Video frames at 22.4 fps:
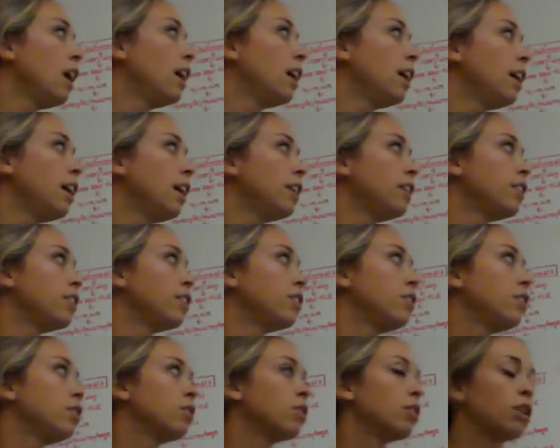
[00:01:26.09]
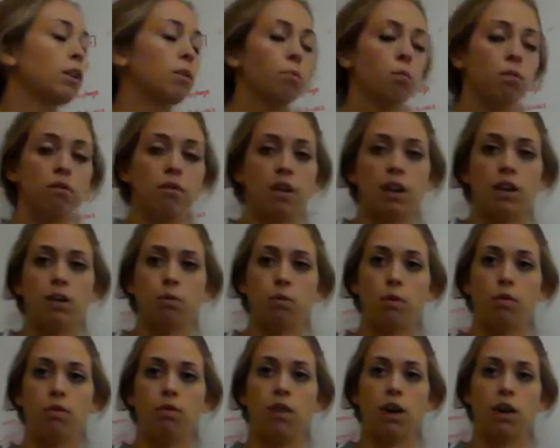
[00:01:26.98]
and you can
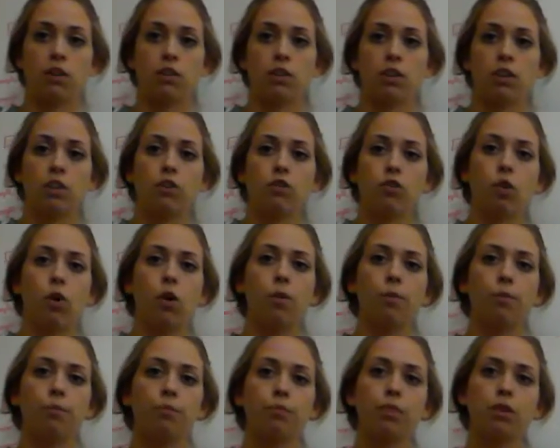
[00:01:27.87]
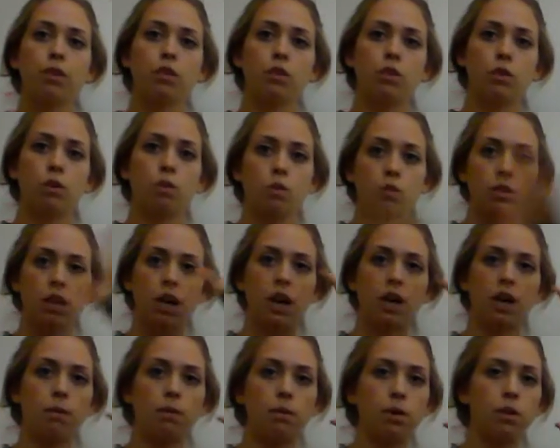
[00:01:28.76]
prevent with vector control. So we'll
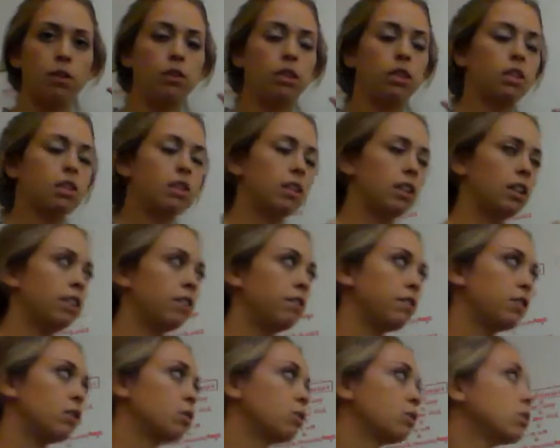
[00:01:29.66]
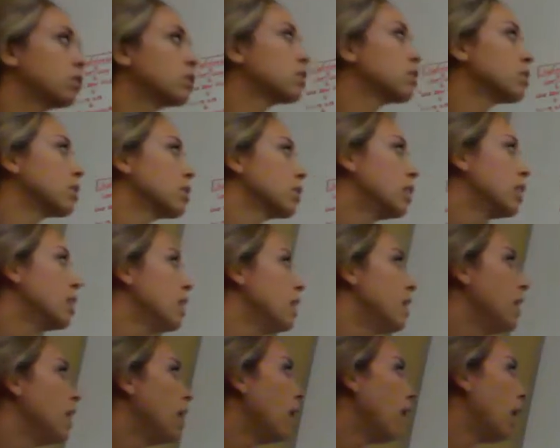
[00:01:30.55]
talk about this individuals.
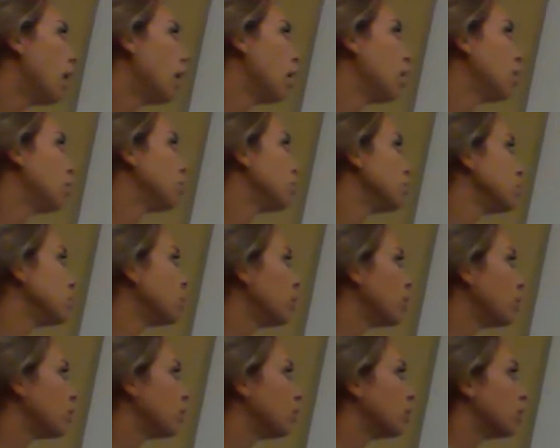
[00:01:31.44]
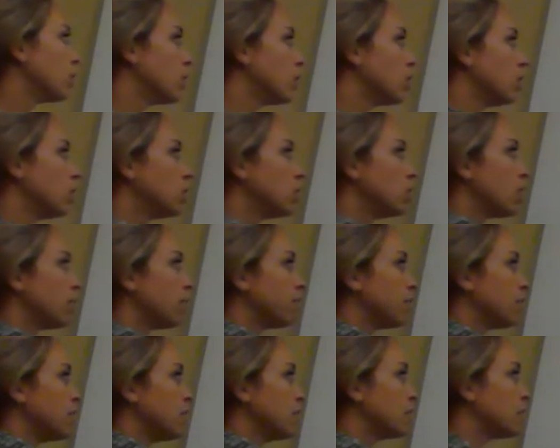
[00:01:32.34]
So
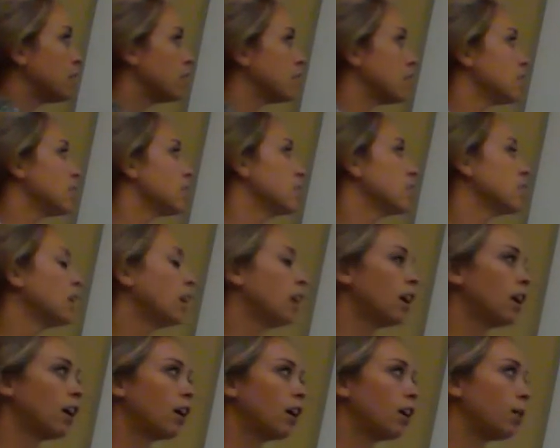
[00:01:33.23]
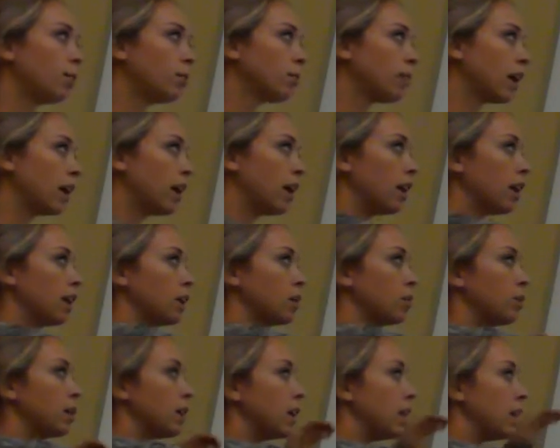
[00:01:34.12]
Chaffinsis and
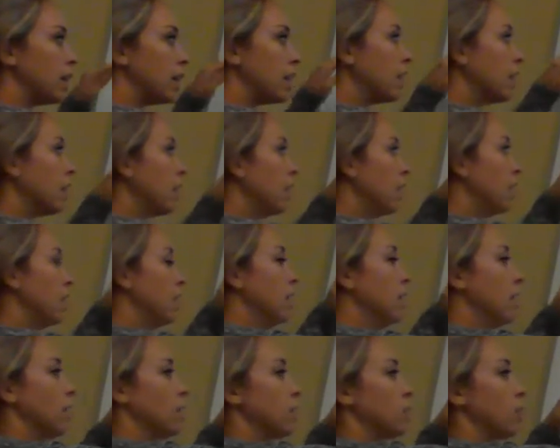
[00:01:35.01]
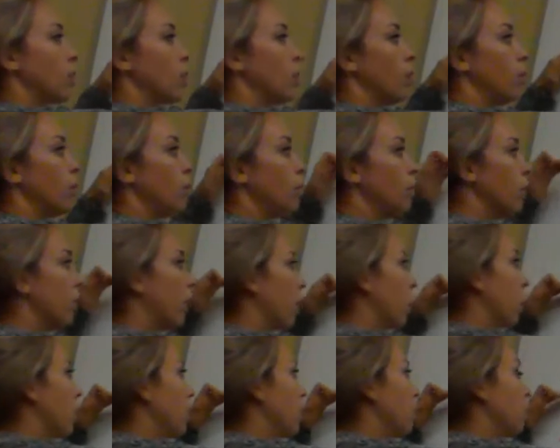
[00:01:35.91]
Ewingi. So
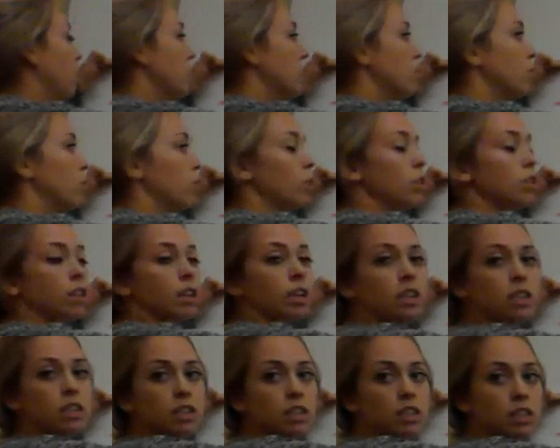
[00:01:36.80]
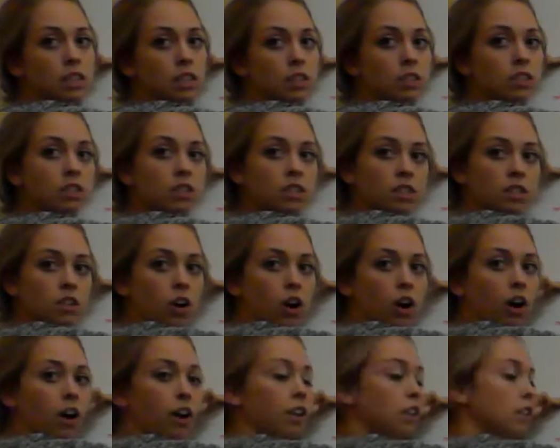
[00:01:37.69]
the reservoirs are deers and
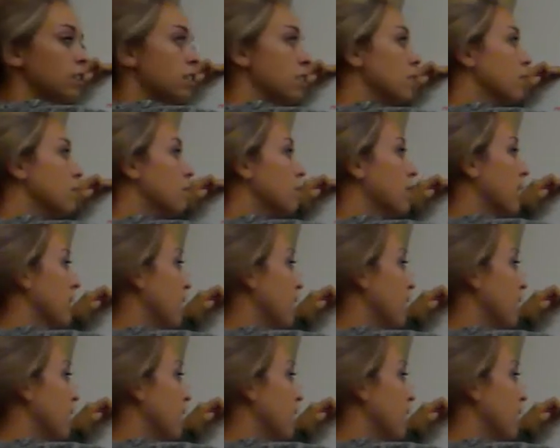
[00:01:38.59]
dogs,